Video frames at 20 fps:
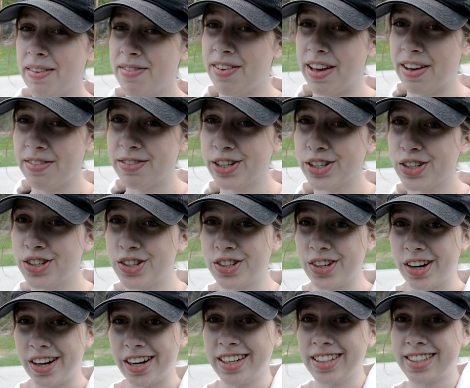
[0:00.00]
favorite
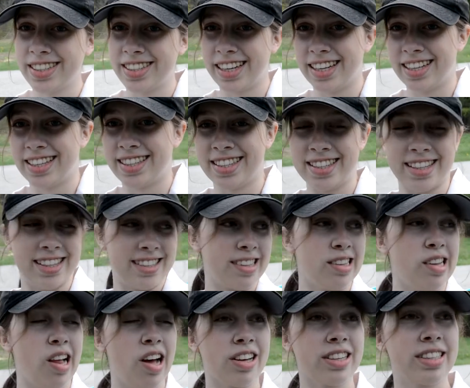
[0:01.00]
shirts. It's this
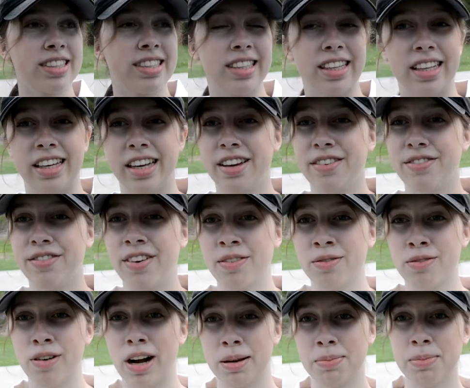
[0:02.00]
long sleeve
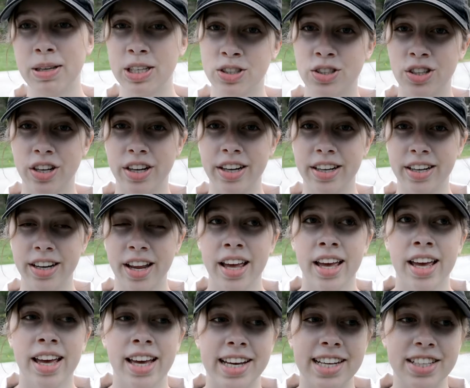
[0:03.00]
rugby shirt.
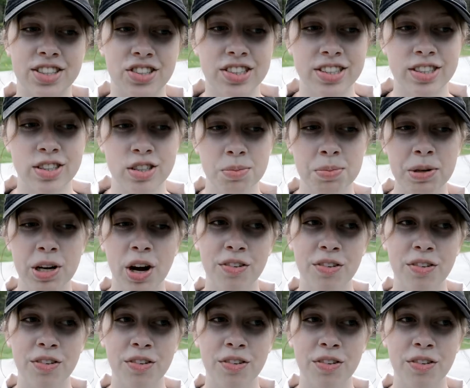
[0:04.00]
It's just super